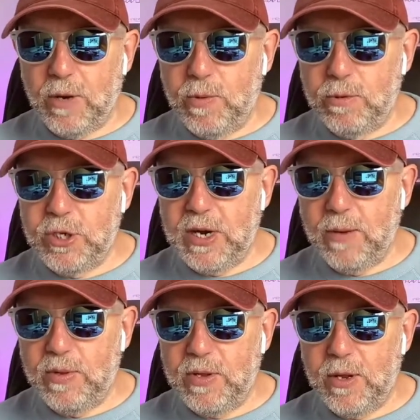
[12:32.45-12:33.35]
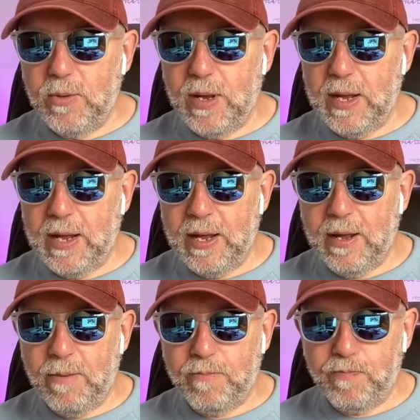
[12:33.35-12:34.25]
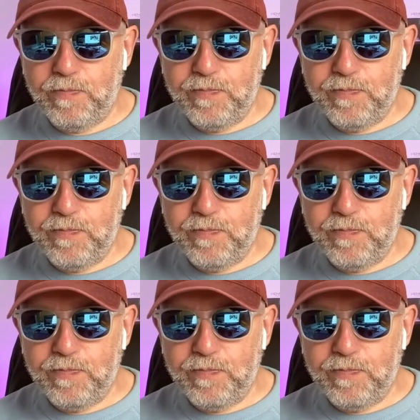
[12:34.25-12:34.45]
I will share with you. Um,